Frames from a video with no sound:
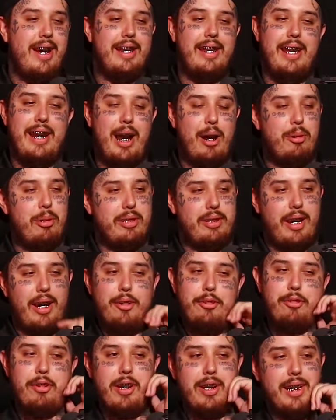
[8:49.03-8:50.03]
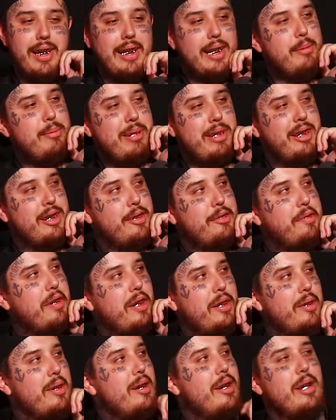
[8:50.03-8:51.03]
And then I was like, fuck it, let me just
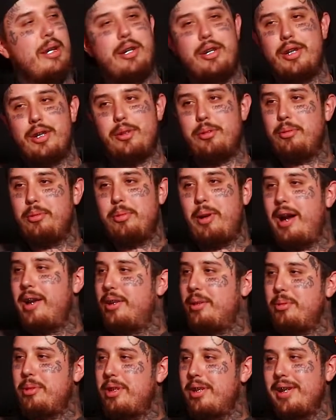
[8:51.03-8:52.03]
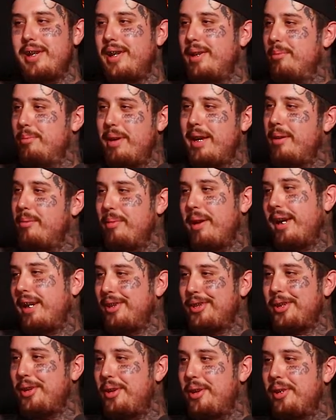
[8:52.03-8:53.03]
fuck around and just write some shit and make make
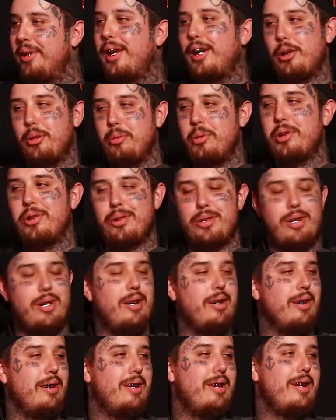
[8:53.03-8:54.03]
a song, like a real song.